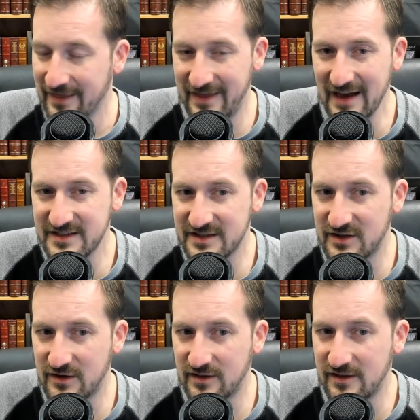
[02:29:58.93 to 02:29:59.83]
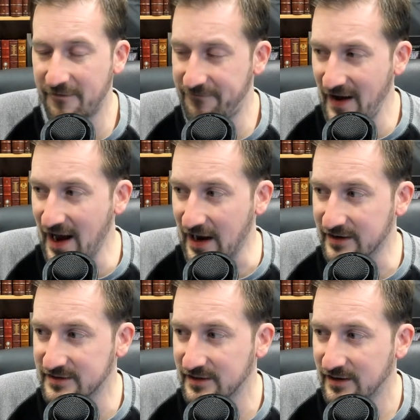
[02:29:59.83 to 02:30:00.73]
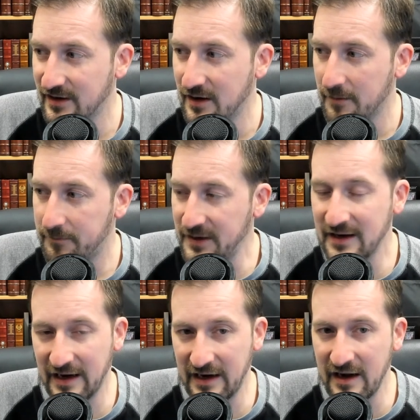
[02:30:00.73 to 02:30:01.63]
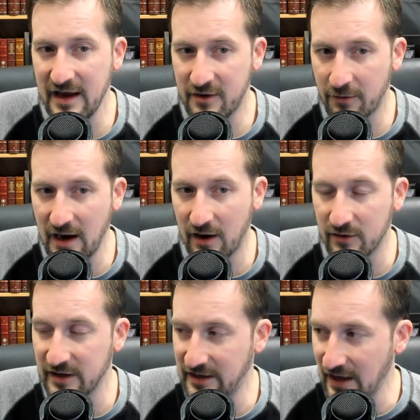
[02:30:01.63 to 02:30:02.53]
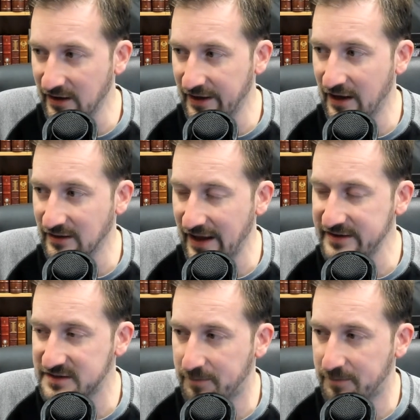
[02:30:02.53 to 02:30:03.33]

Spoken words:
That's the fact. Being in a crowd yelling, "Let's